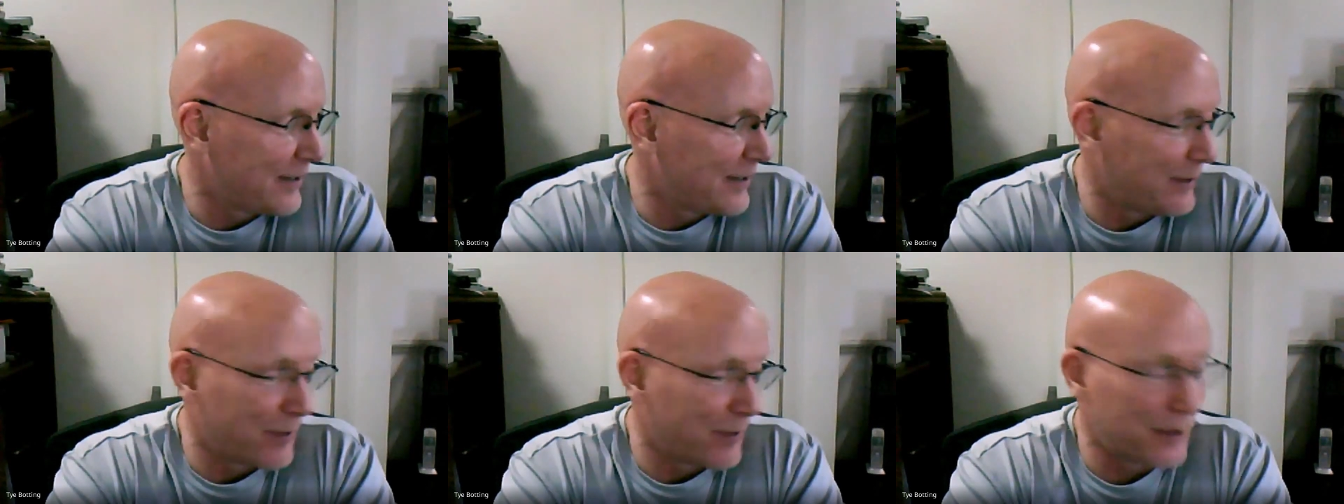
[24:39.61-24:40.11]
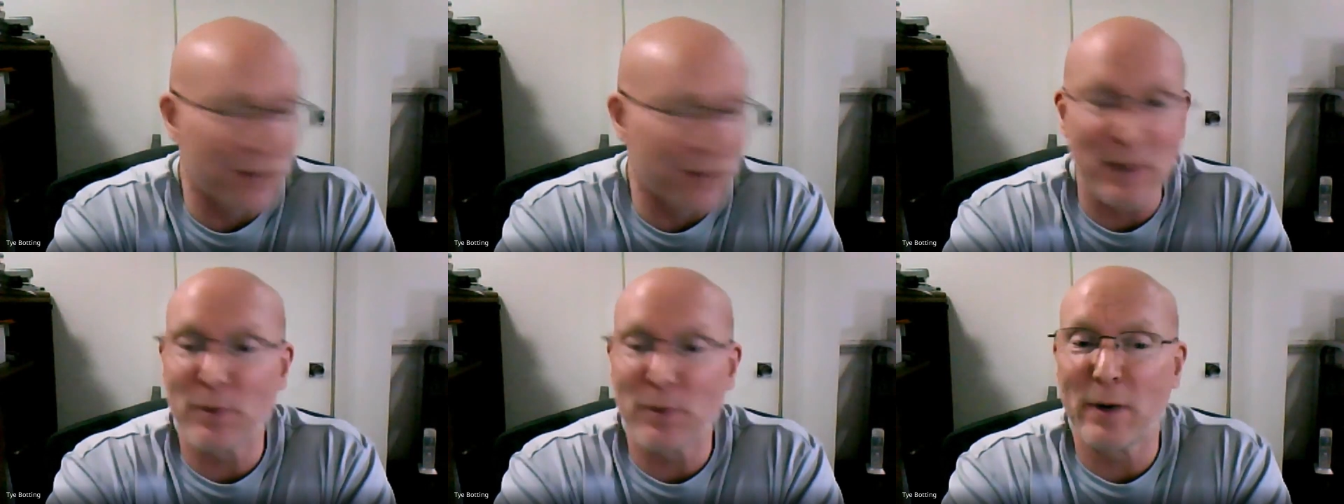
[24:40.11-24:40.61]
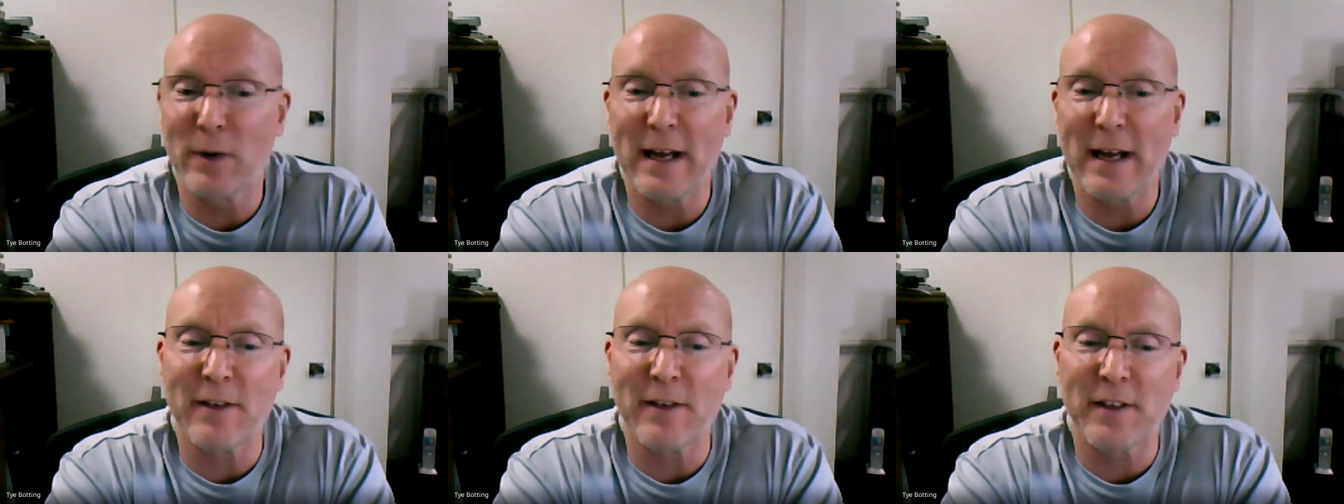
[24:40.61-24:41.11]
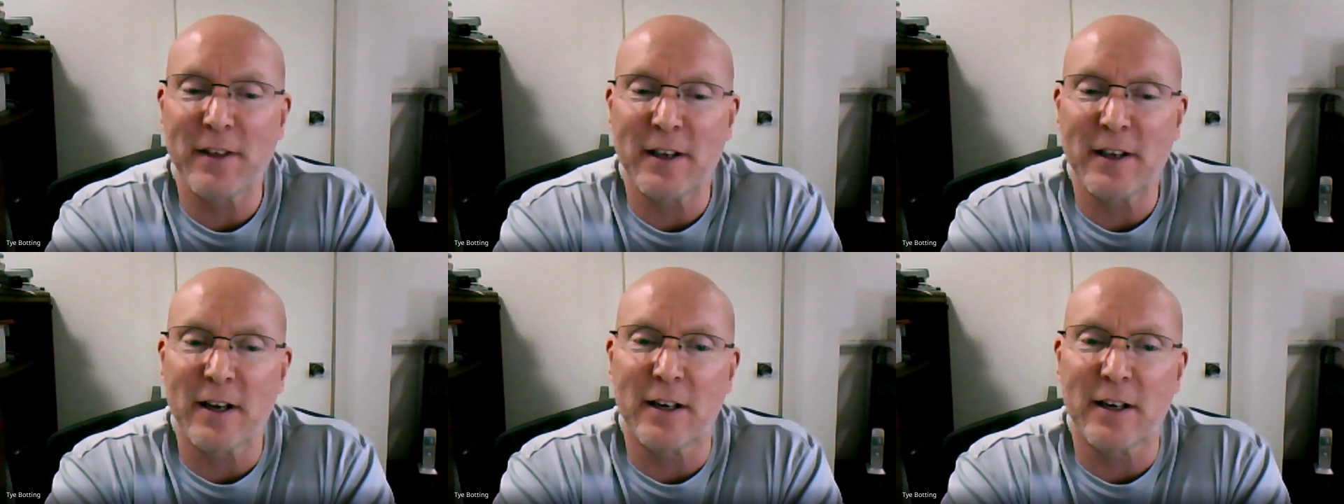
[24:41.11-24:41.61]
I mean, most of the people we have, I
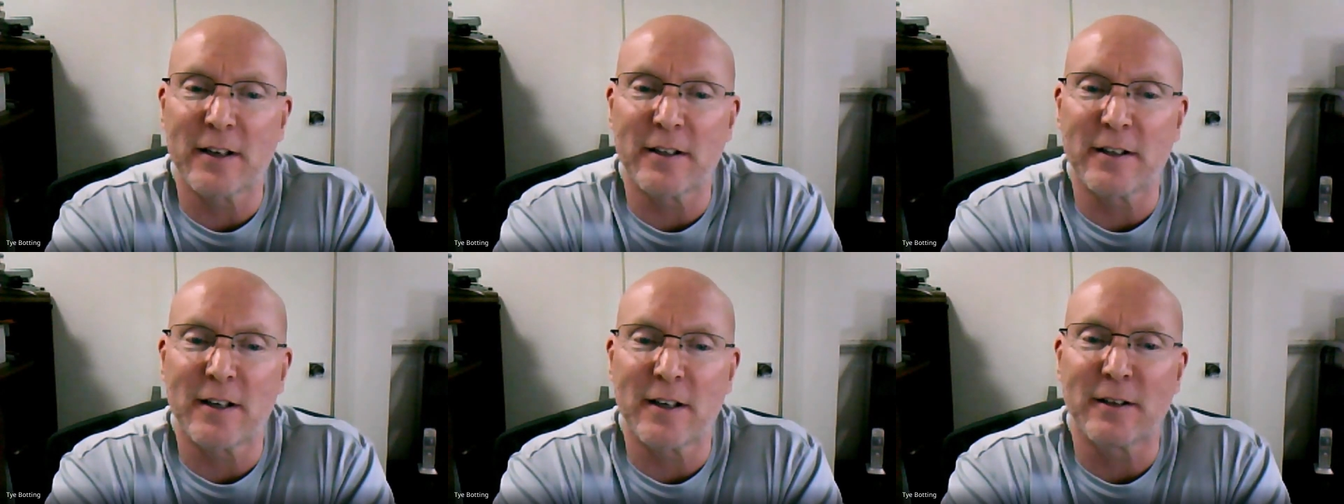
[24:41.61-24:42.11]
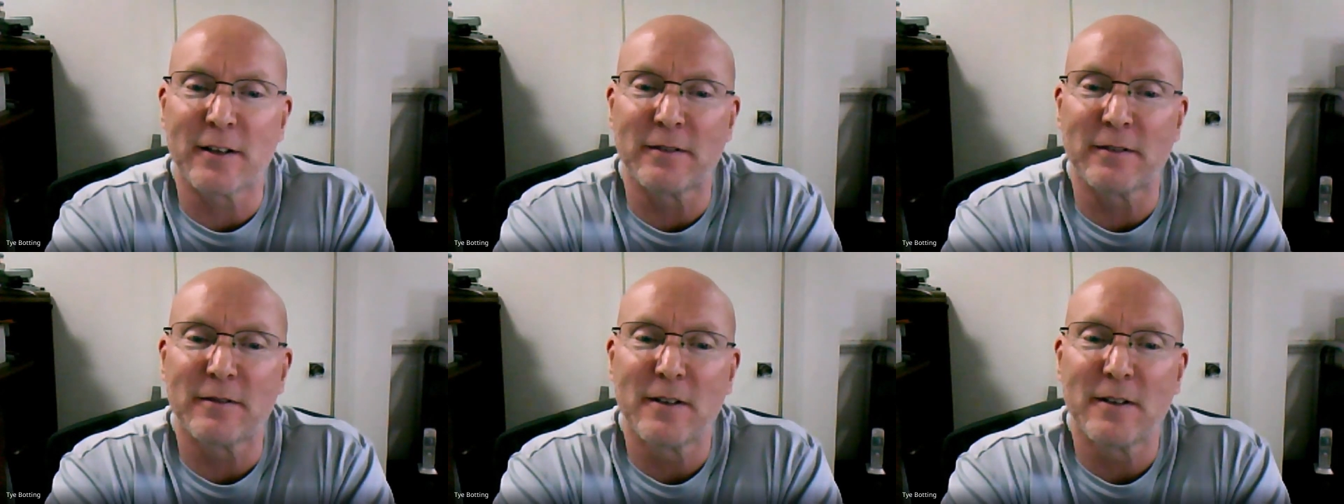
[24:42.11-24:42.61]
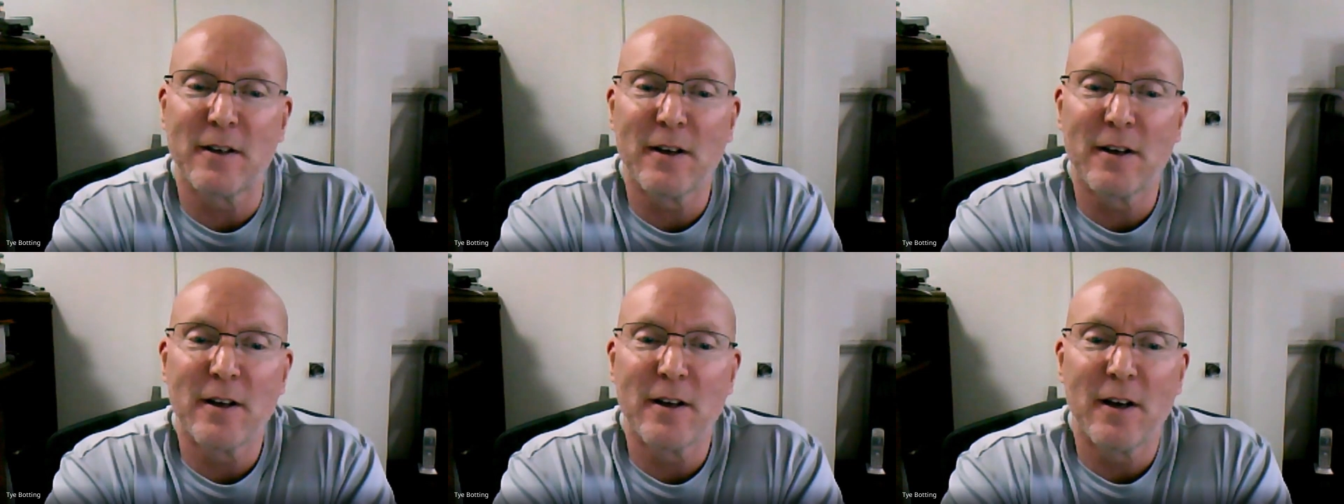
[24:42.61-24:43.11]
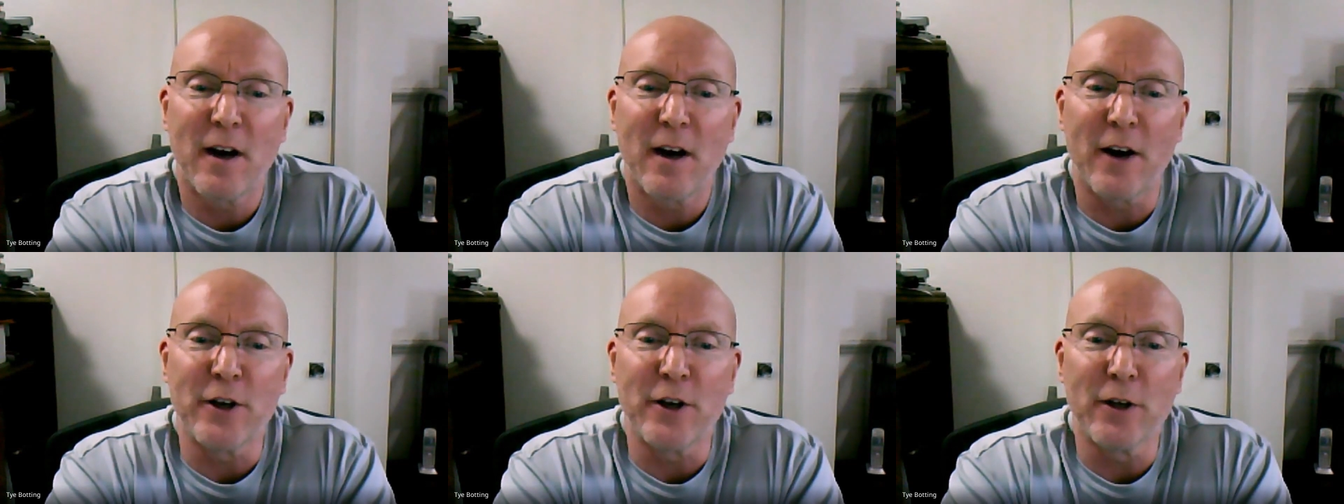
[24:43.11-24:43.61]
think, are are
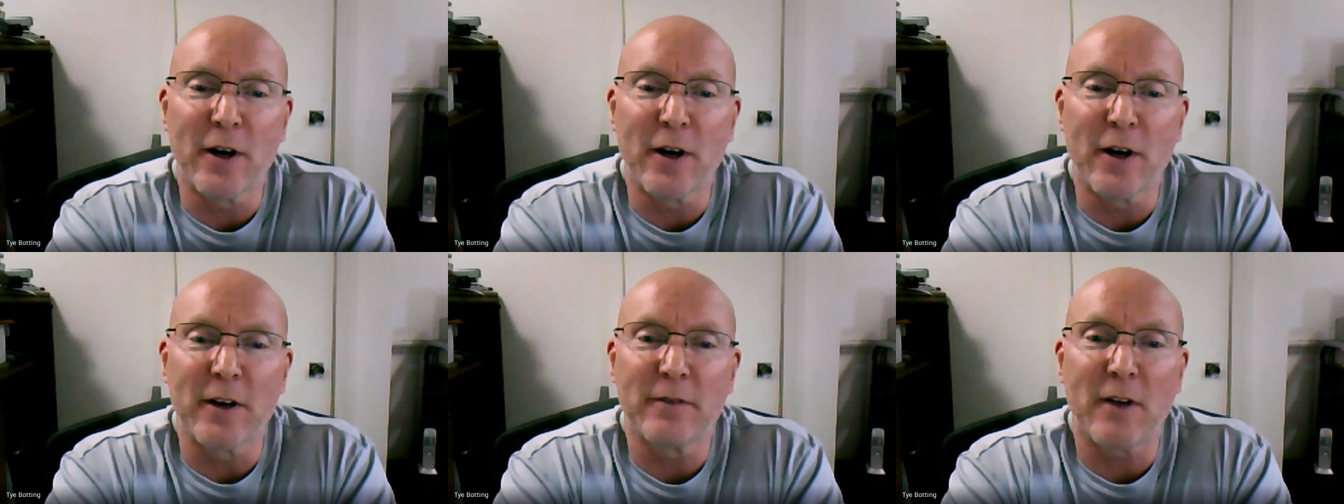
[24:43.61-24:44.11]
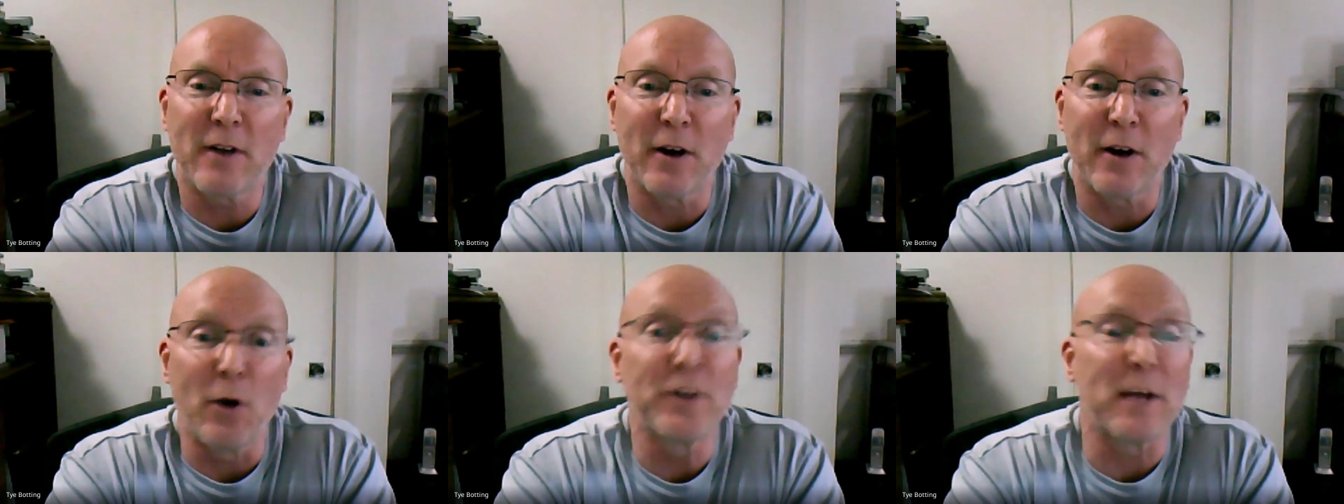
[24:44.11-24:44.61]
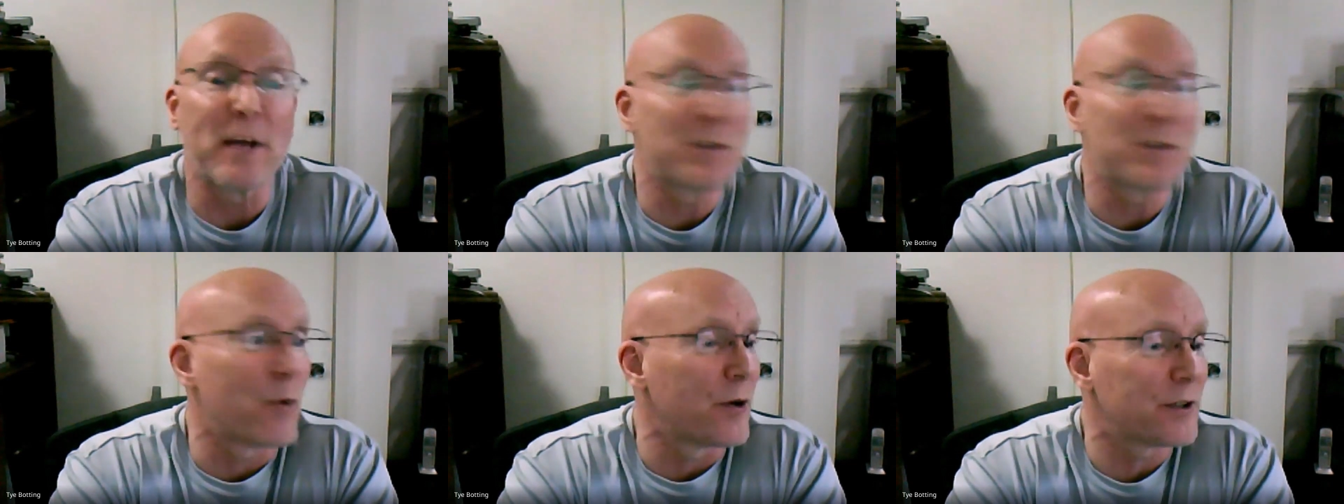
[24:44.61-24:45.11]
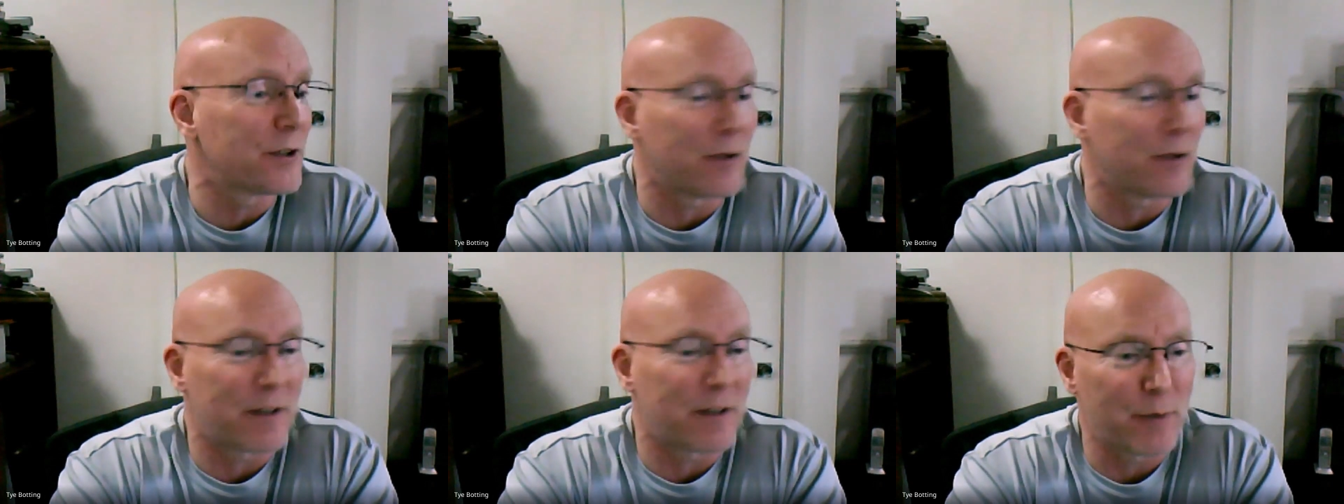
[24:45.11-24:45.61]
are new are are old time supporters, so
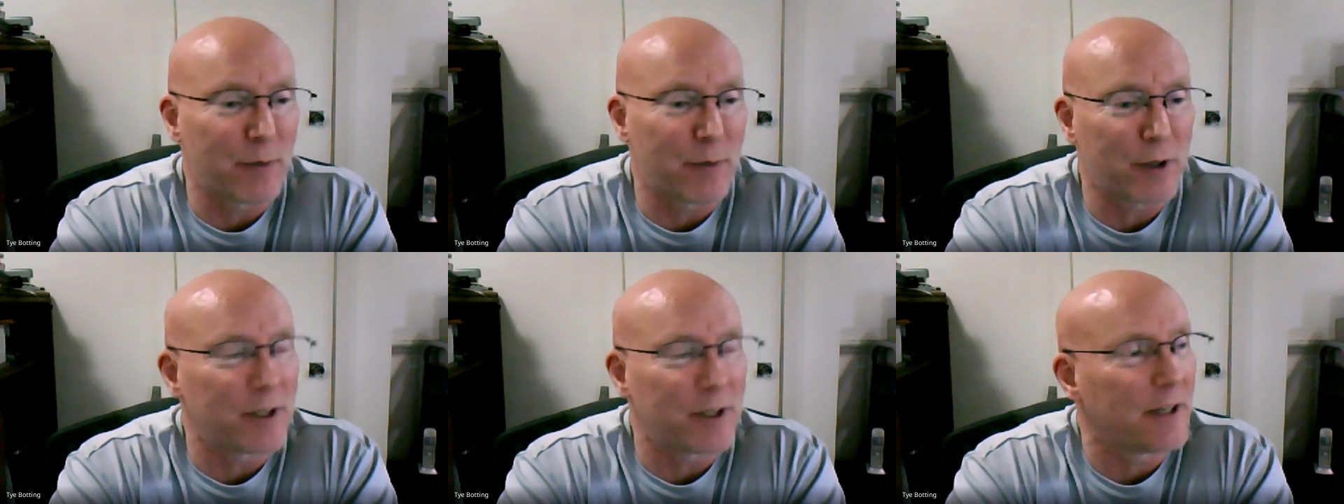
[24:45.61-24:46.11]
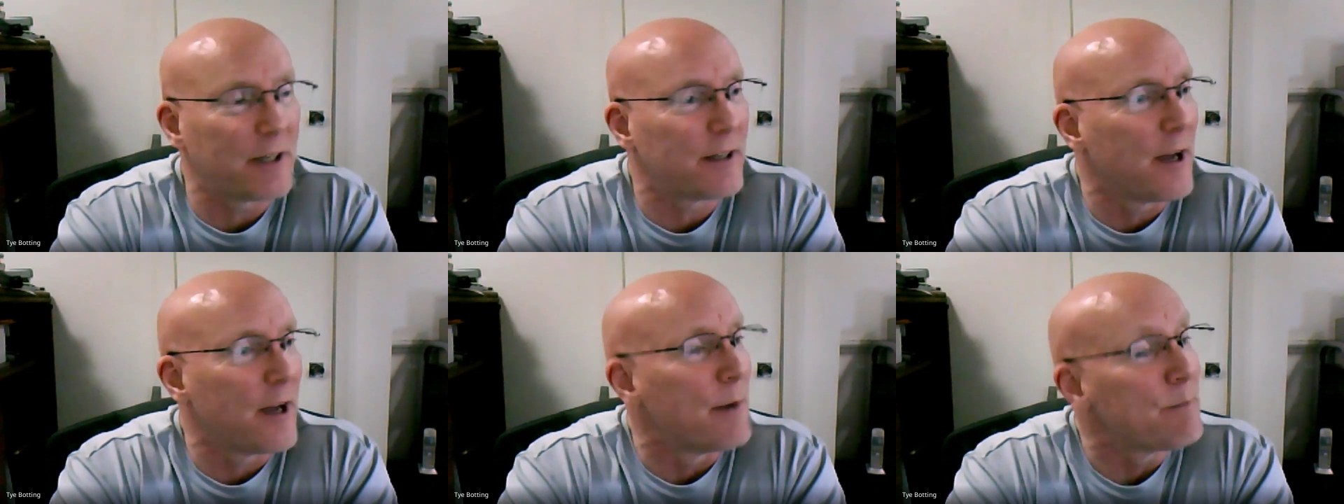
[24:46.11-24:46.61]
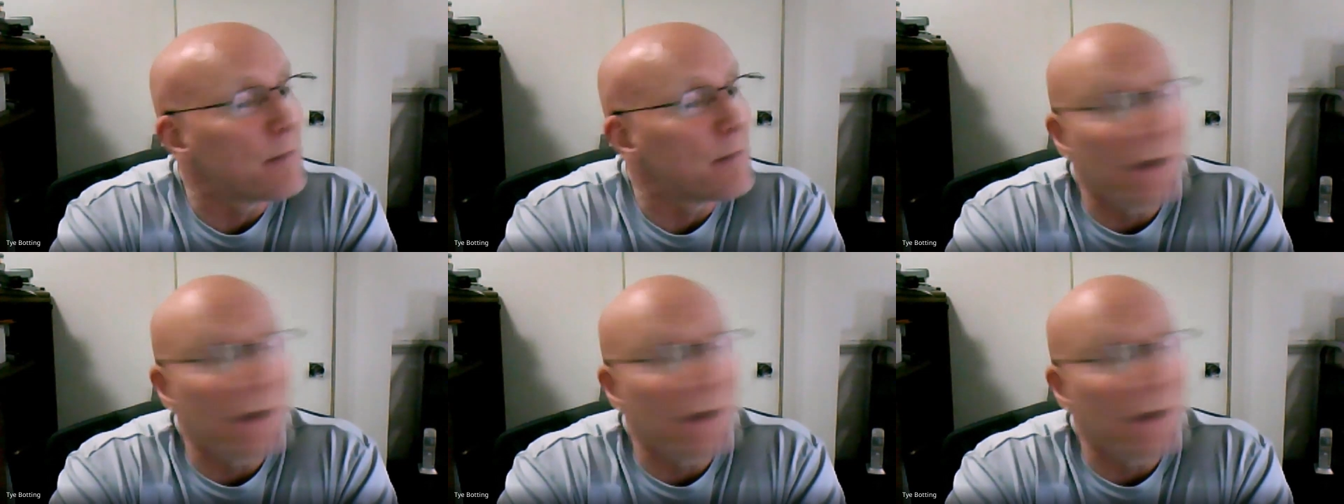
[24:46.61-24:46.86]
it's definitely appreciated. Um,